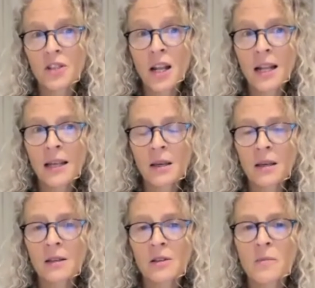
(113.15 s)

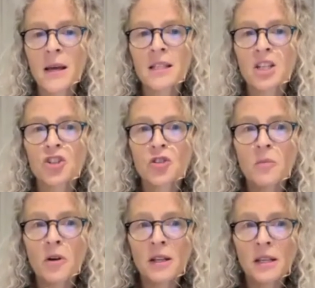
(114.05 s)
Suddenly the message to the
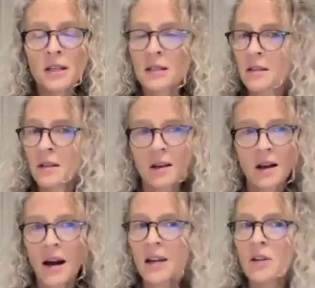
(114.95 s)
body is,
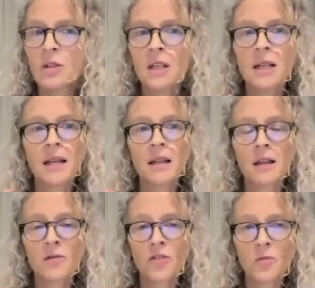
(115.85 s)
I don't need
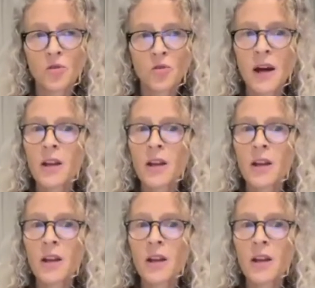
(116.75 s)
anything from you.